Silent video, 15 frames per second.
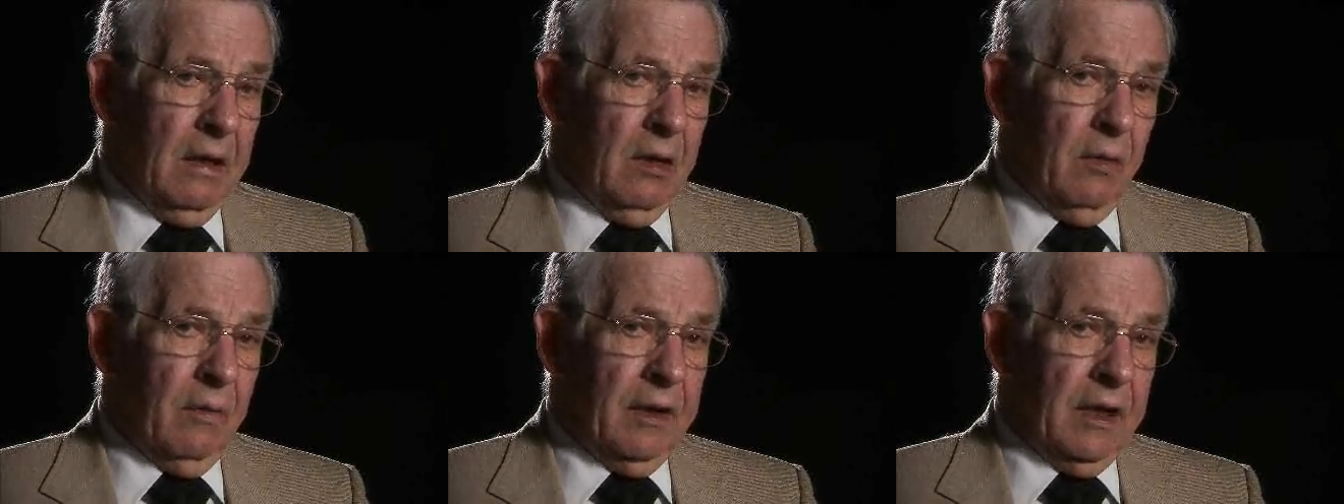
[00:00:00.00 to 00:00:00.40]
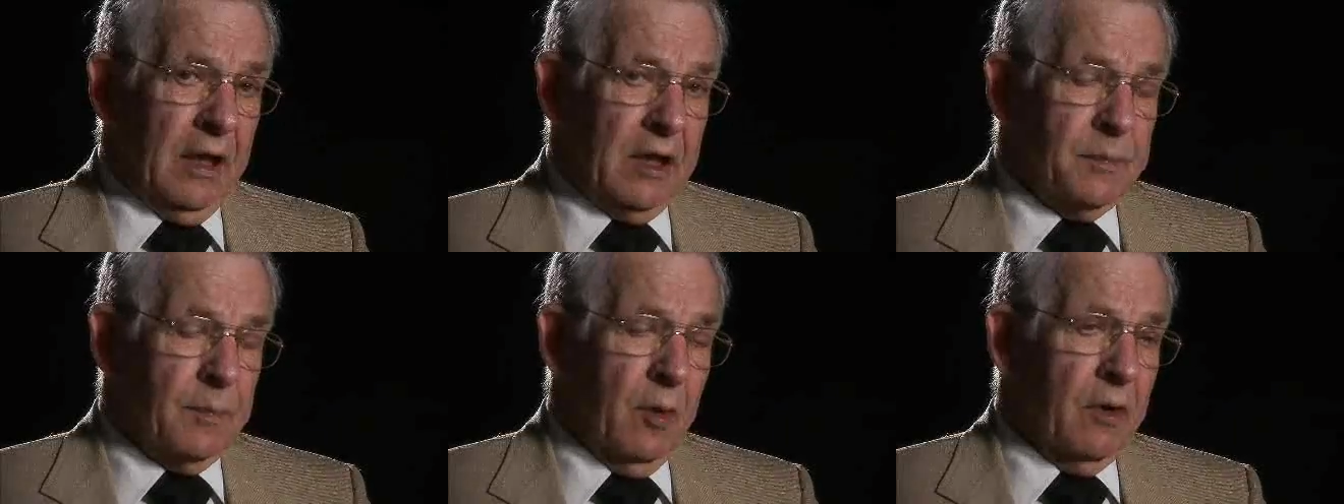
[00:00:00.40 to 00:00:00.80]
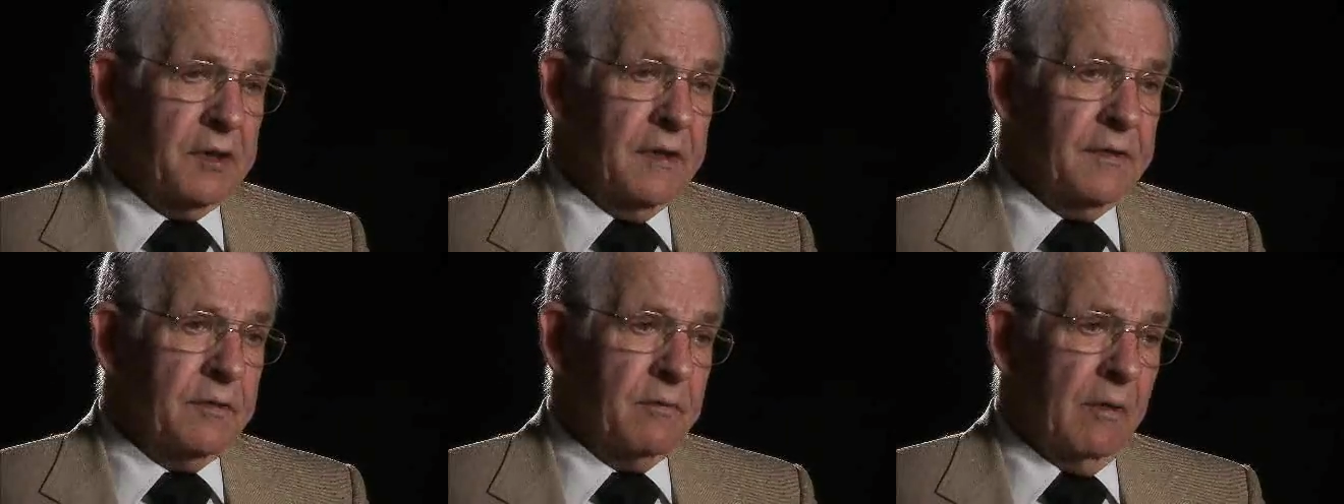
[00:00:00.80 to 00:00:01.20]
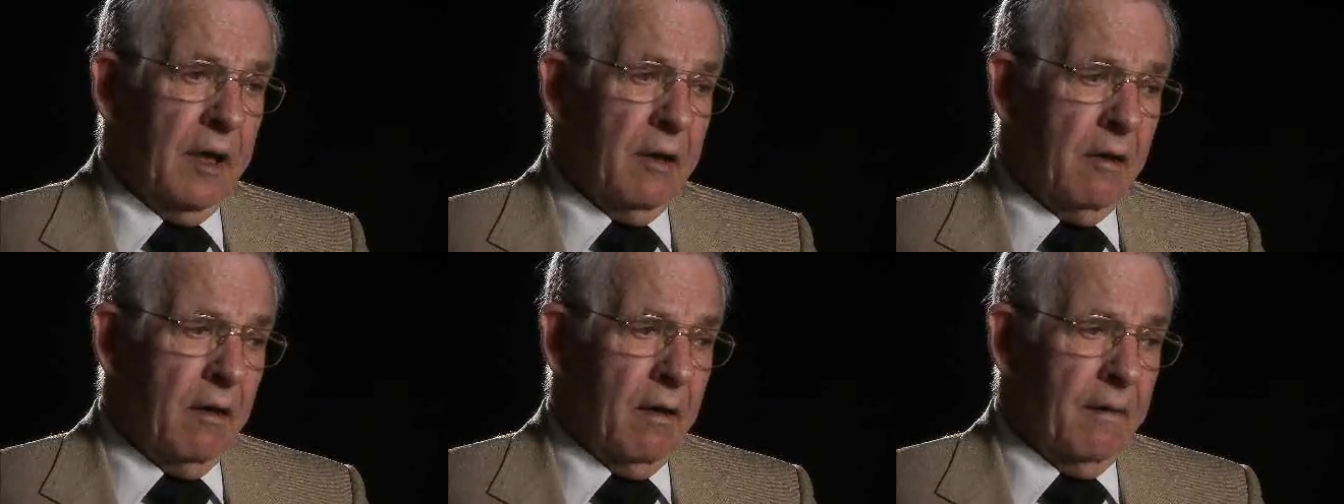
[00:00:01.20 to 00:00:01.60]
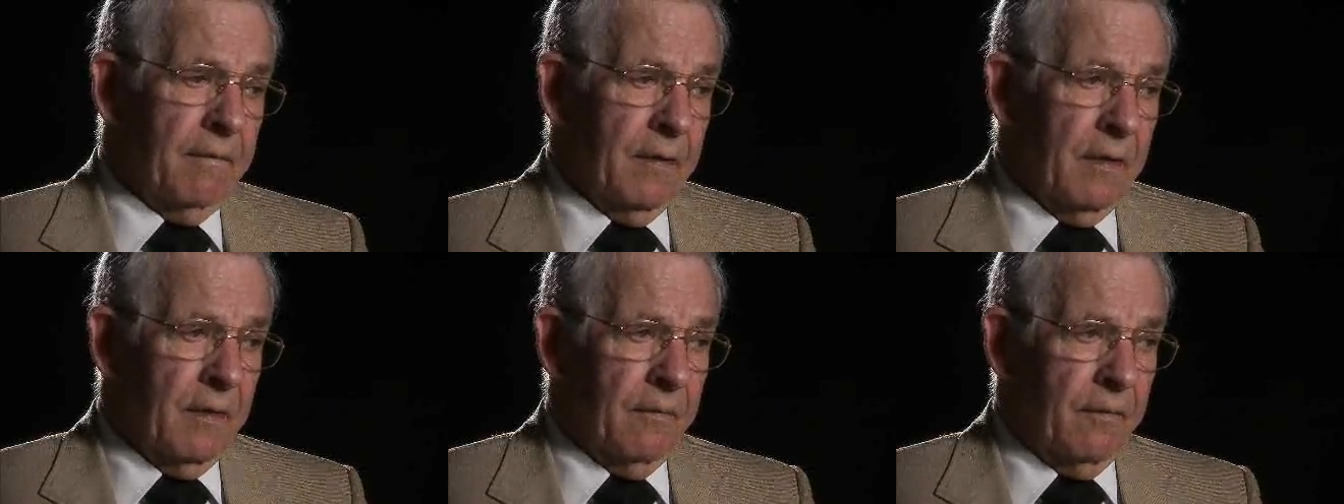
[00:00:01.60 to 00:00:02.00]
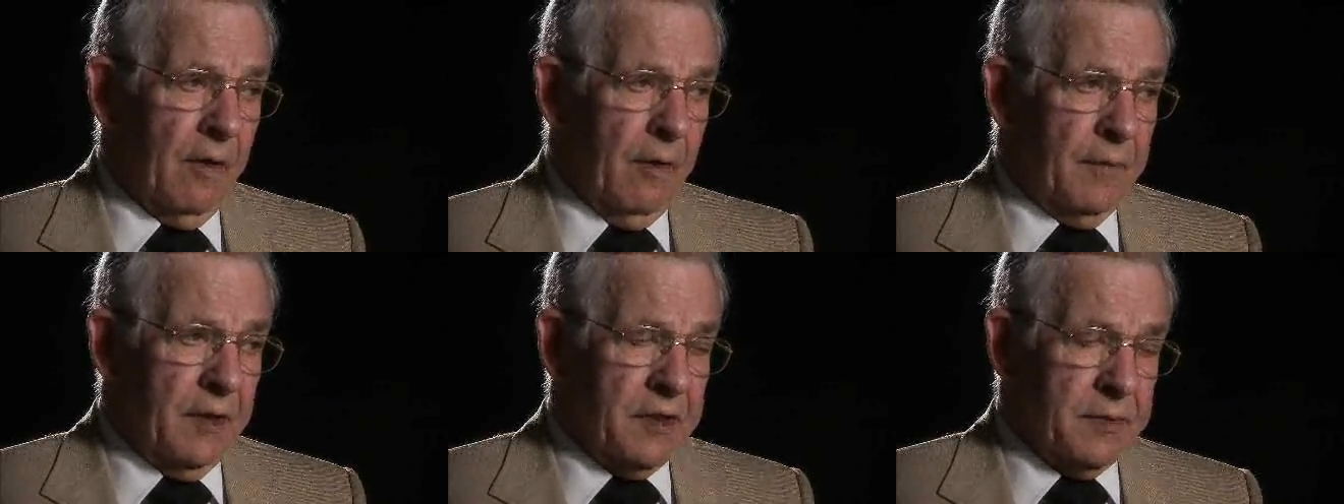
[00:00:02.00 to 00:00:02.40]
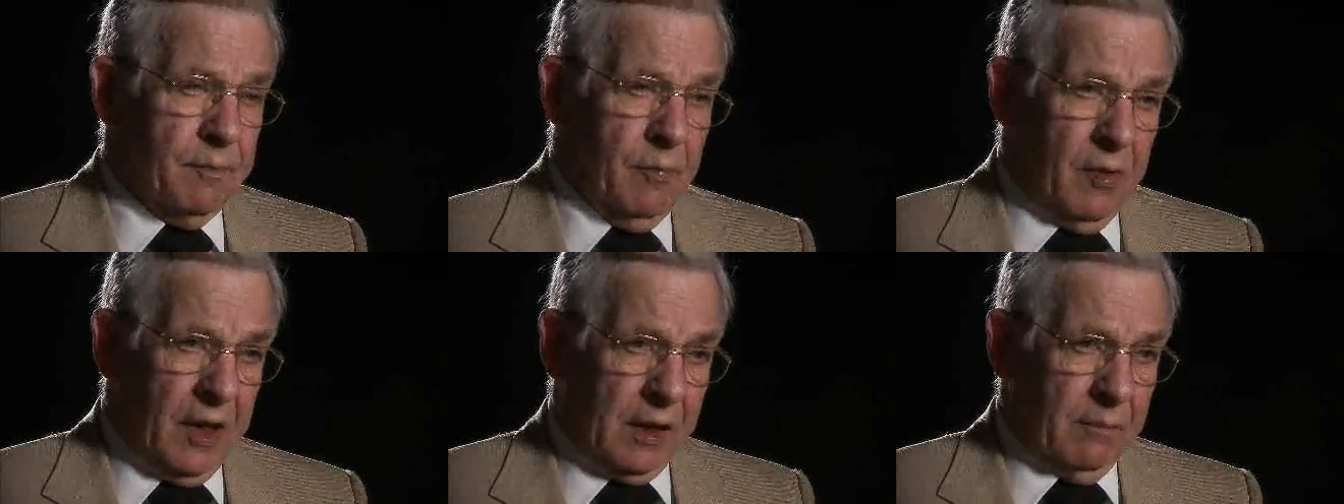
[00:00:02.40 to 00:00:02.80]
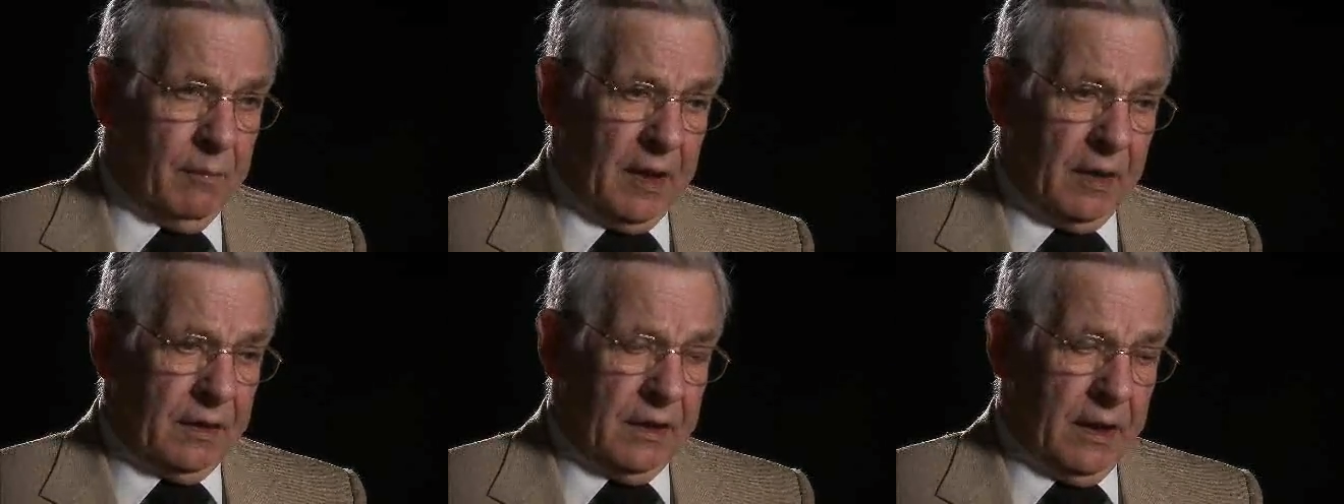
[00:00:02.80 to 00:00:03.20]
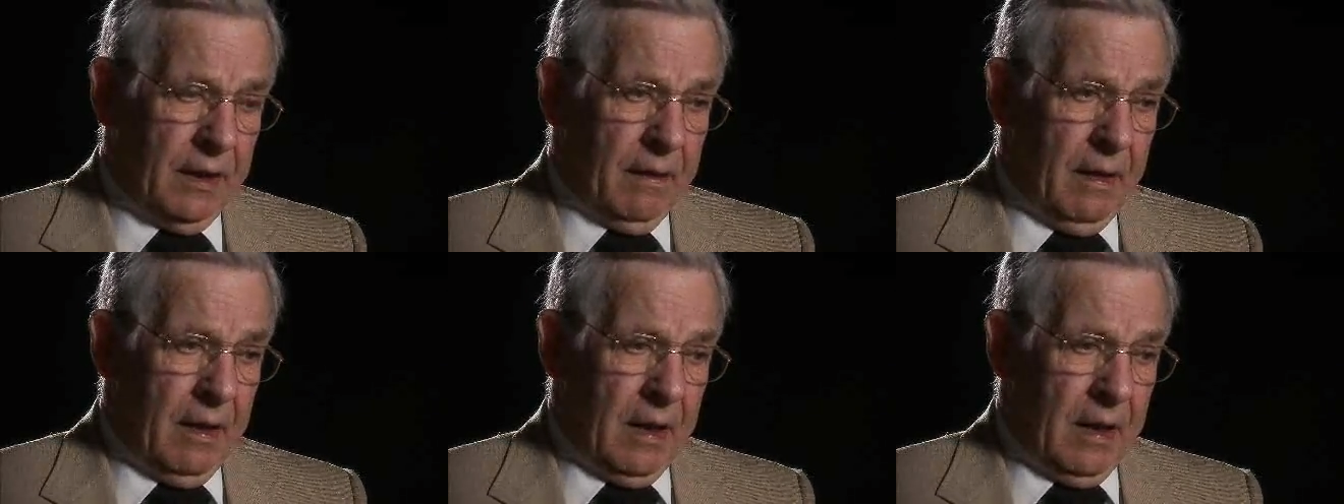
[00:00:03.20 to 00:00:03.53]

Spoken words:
When the explosives went off, from this brick building